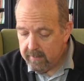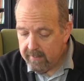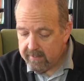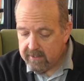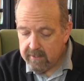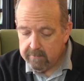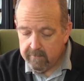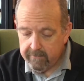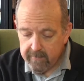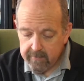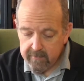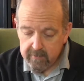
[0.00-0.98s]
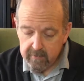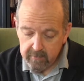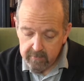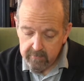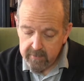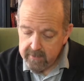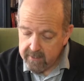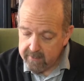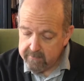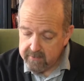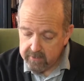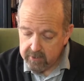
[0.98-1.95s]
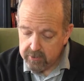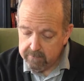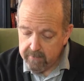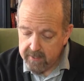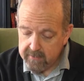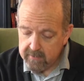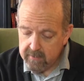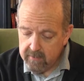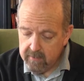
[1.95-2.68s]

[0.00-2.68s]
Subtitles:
and seem to fit the ternary time signature best.